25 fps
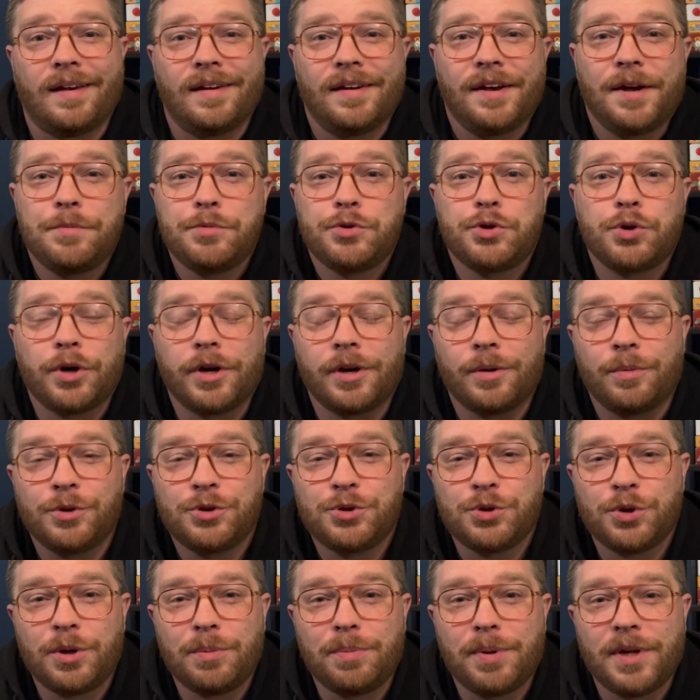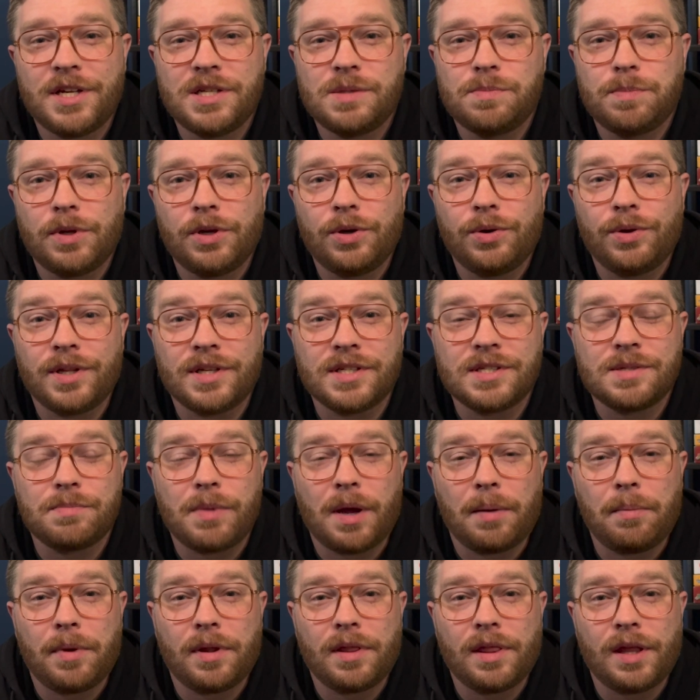I'm Jordan with Jordan Plays Blue, and this is
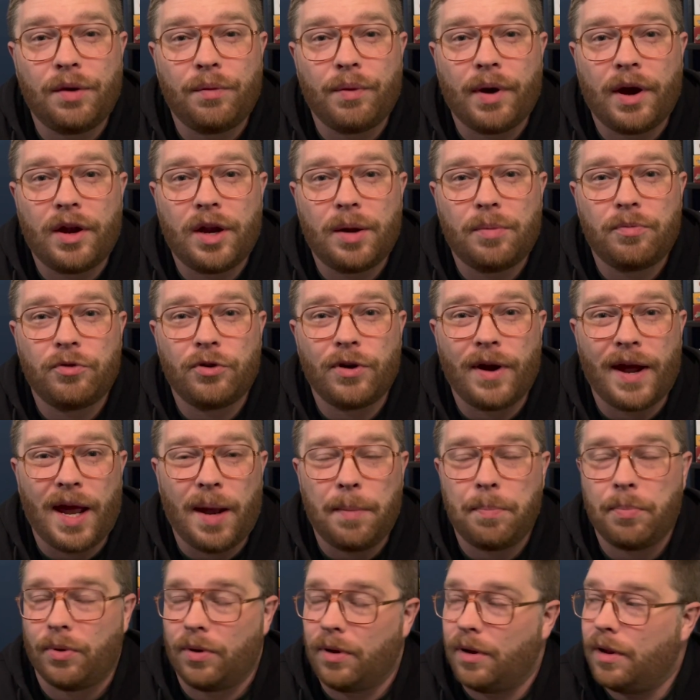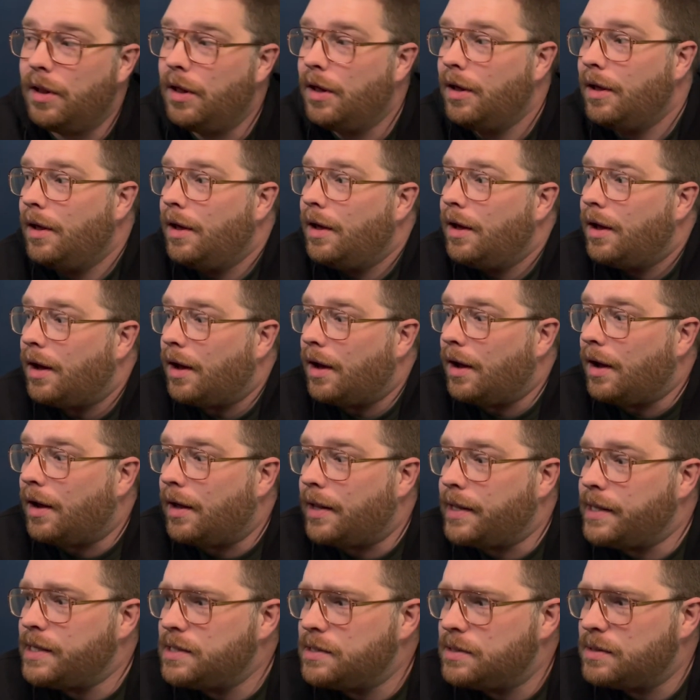my monthly roundup for April.
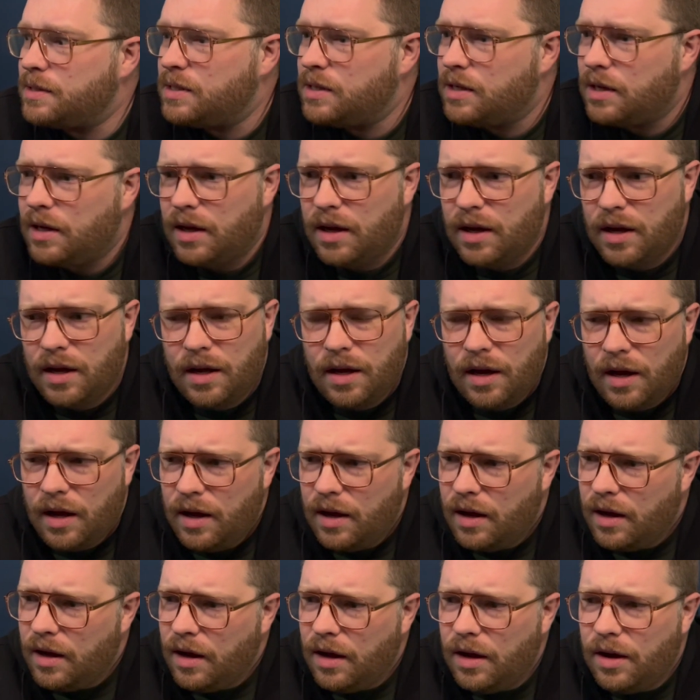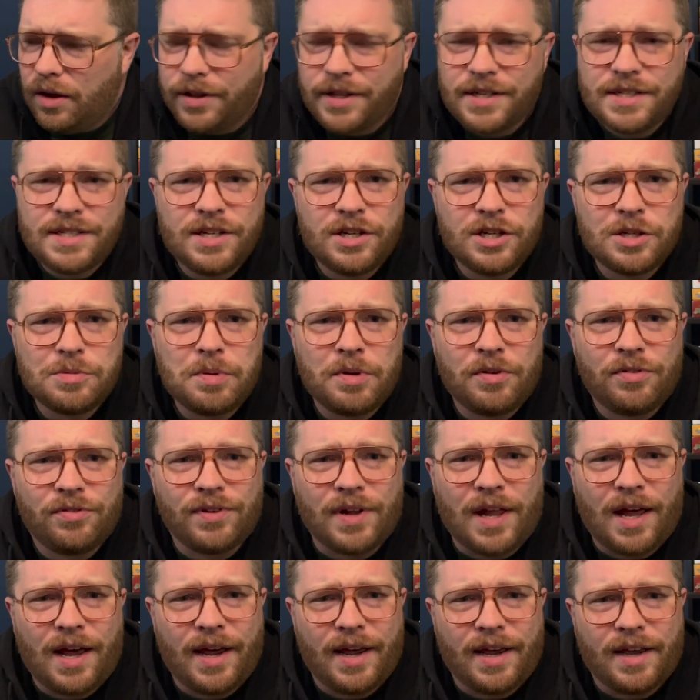This year's been
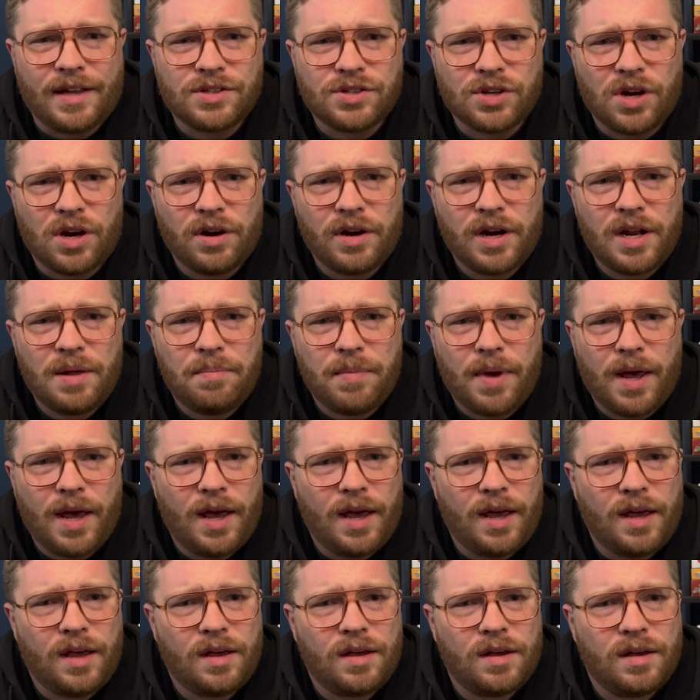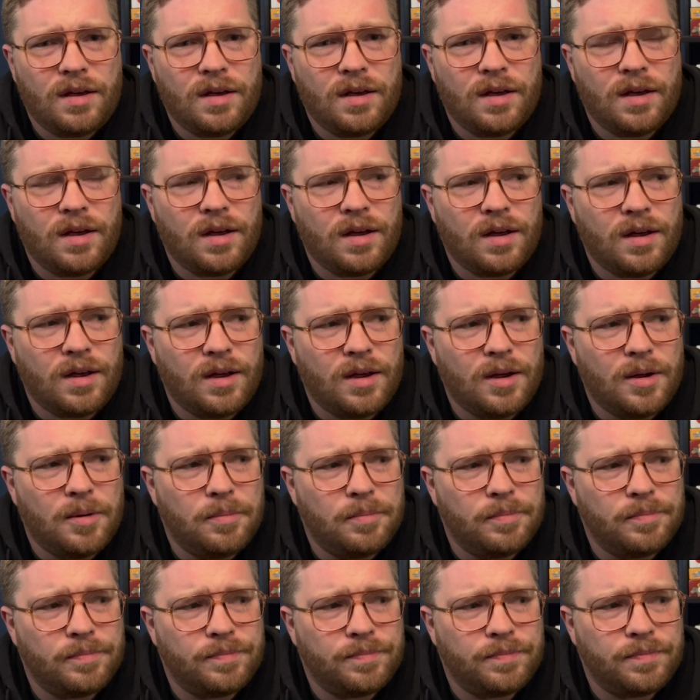flying. It's already May,
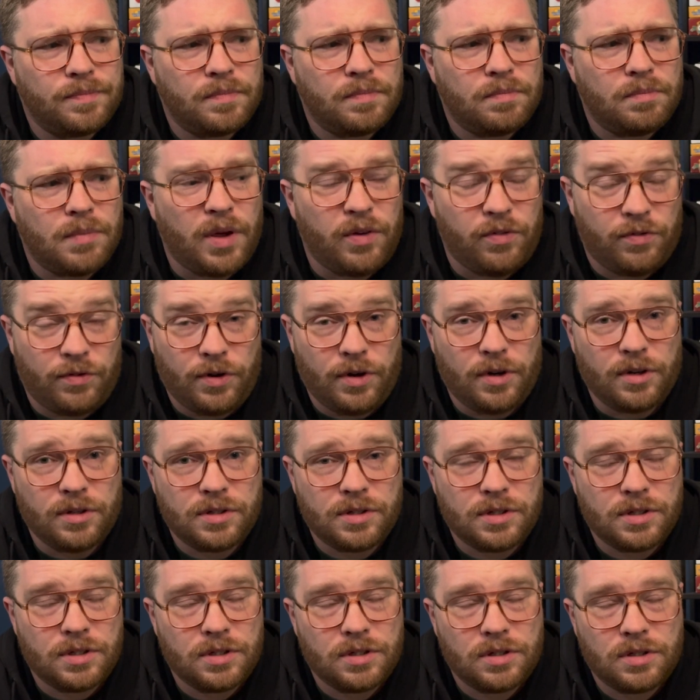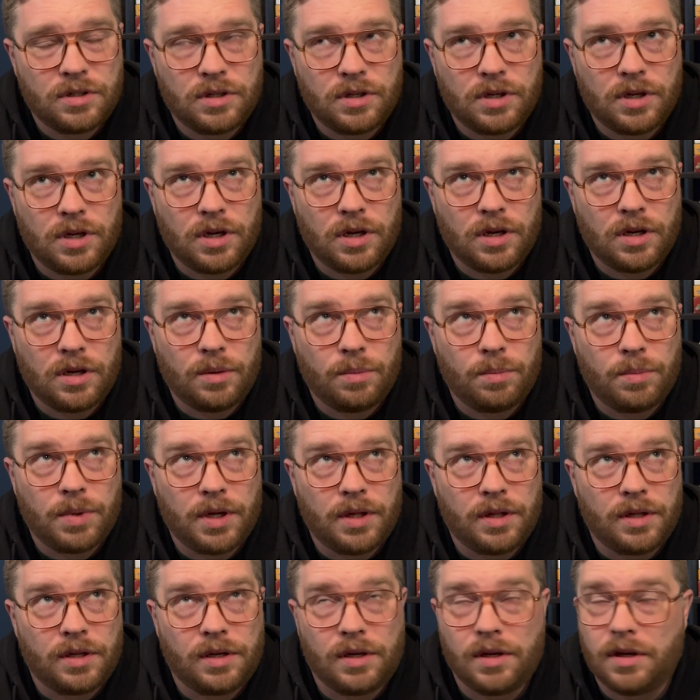May 1st, by
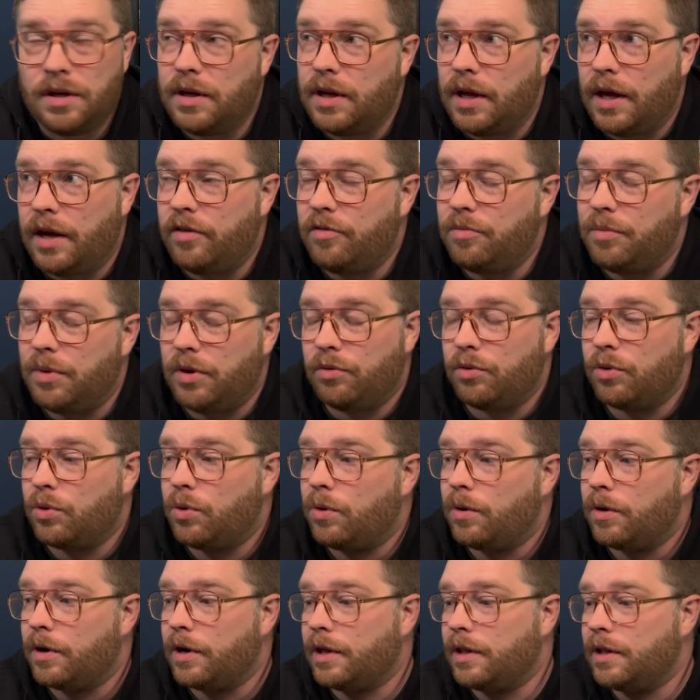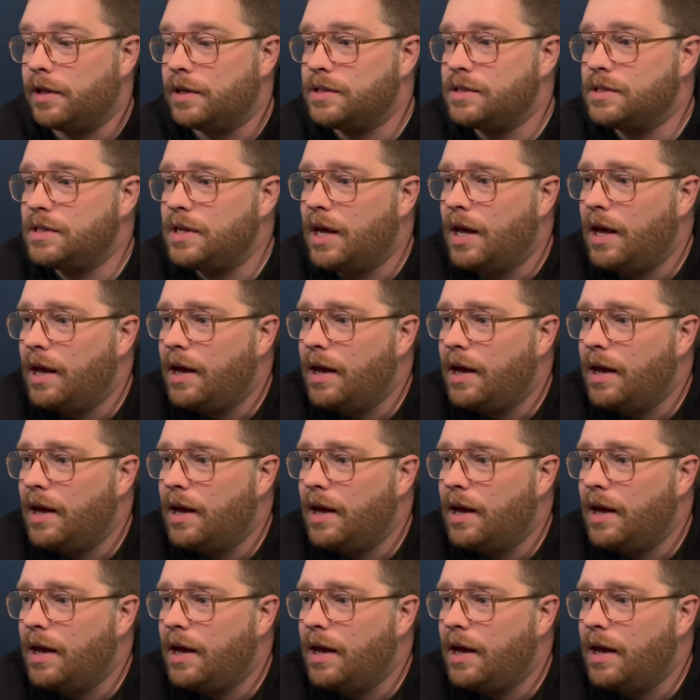the day of me recording this.